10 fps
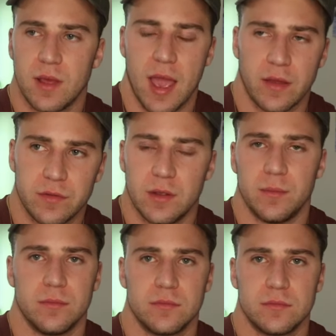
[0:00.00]
F
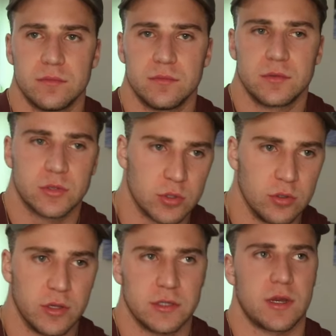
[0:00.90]
him.
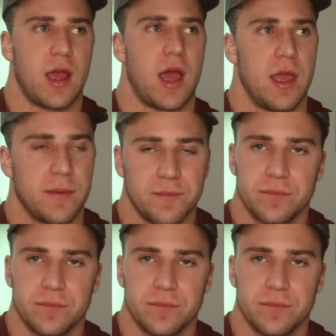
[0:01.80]
Screw this guy.